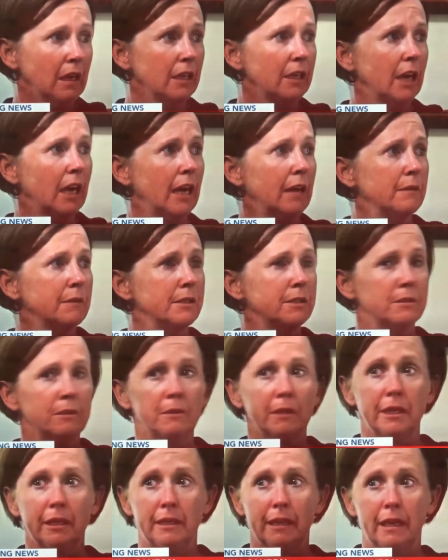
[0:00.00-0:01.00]
guy was
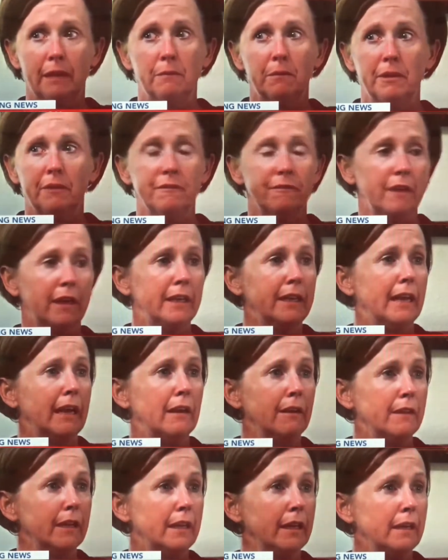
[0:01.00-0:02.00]
doing, and then we find
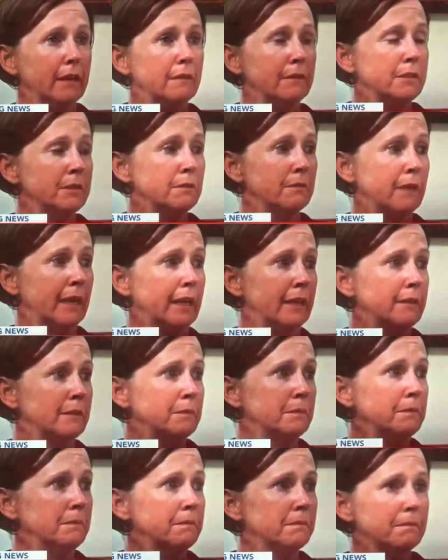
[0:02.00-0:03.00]
out that it was a
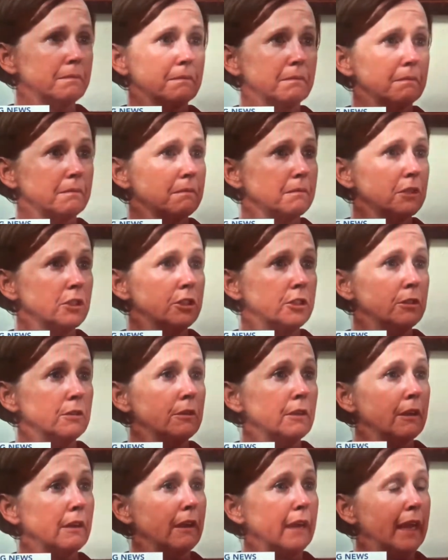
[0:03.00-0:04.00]
random
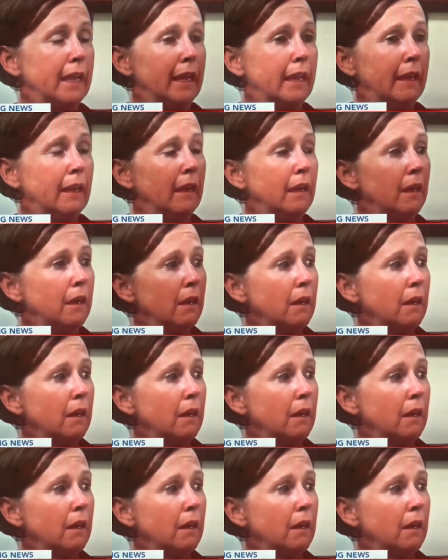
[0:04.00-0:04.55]
shooter, and